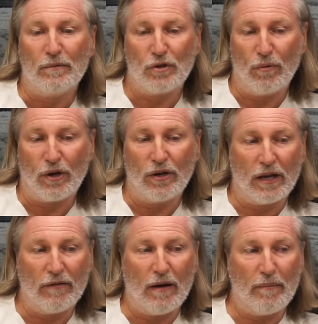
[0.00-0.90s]
So we're going to
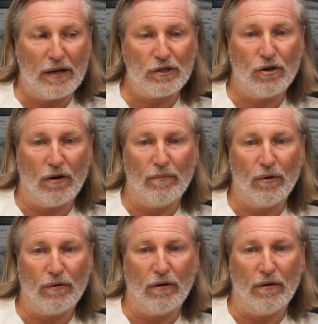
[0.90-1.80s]
give it our best shot
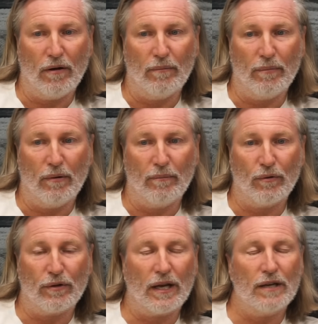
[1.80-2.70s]
on
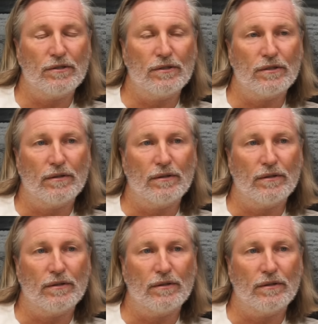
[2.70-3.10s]
both occasions.